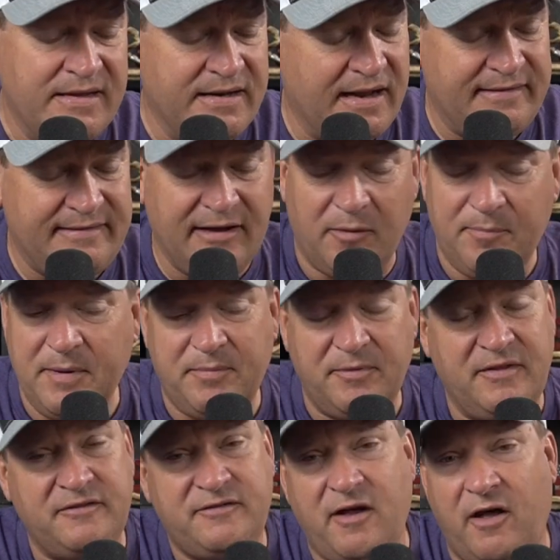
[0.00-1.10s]
and I tell
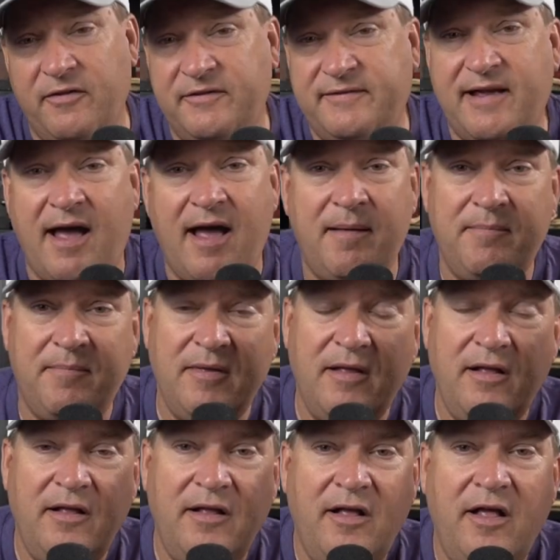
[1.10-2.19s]
people this all the time,
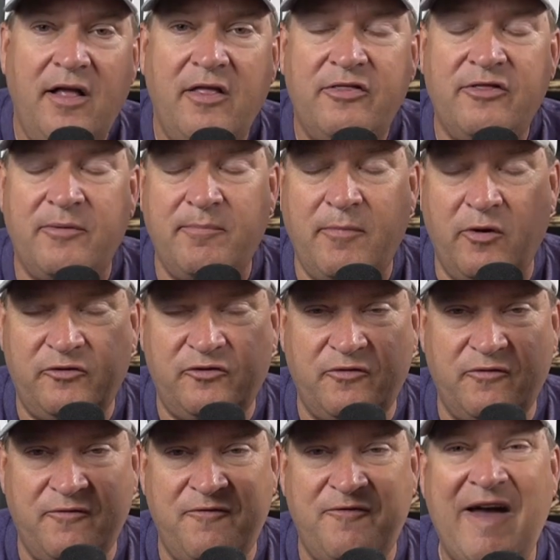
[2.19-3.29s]
the most
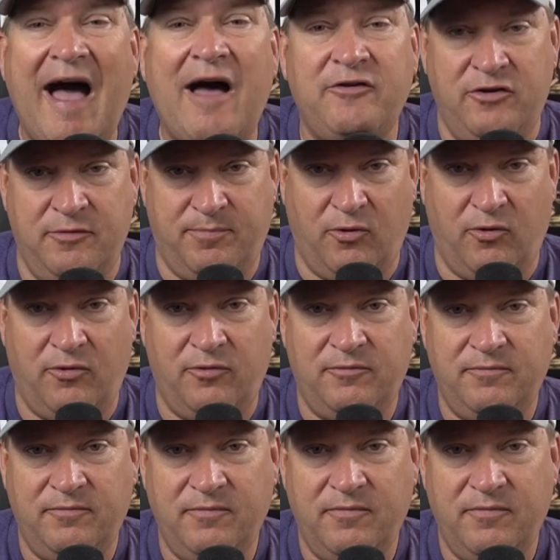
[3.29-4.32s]
valuable